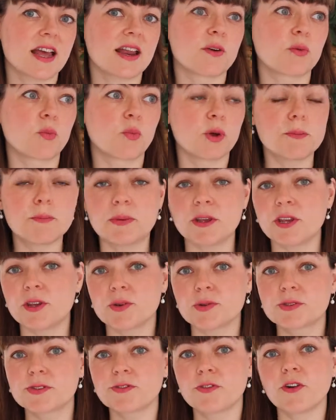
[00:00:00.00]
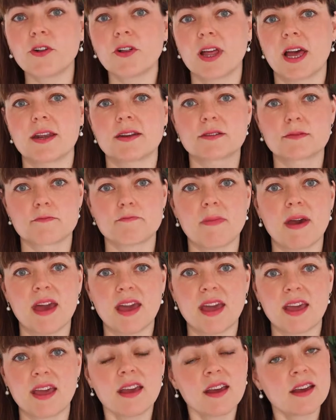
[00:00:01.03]
and would be useful and
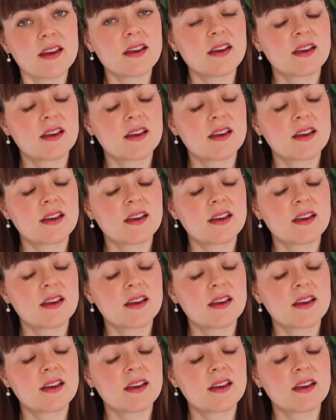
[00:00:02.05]
may